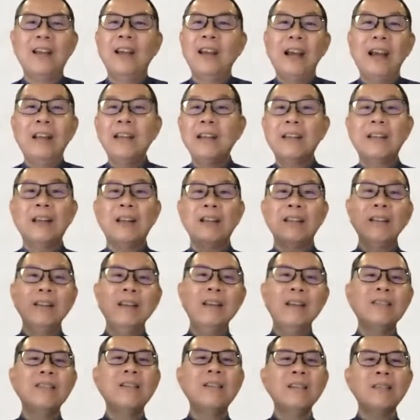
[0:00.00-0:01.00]
and it can
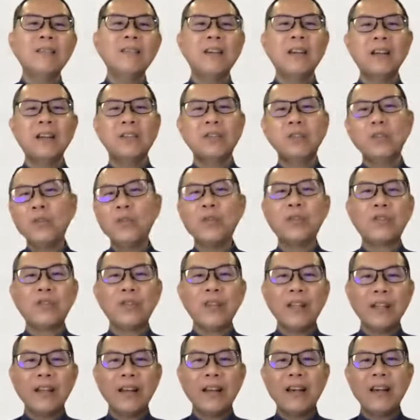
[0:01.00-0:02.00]
easily take 2 to
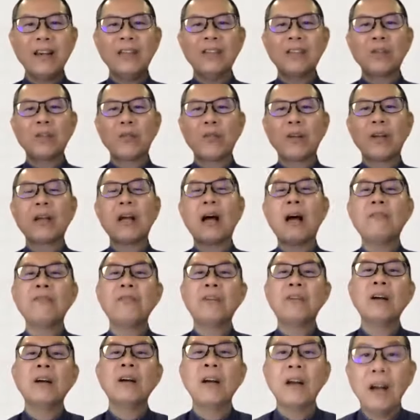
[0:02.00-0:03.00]
3 days to
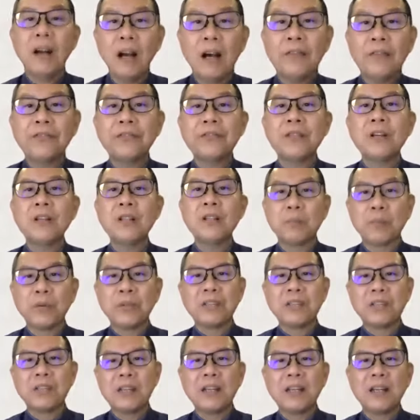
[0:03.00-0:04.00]
recover after the
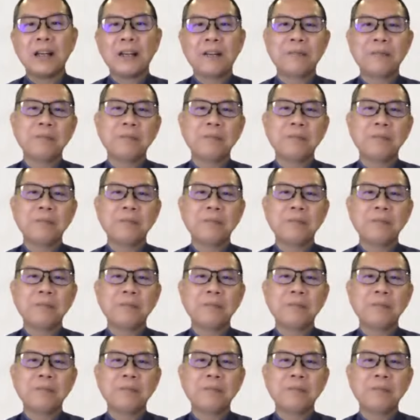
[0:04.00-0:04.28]
procedure.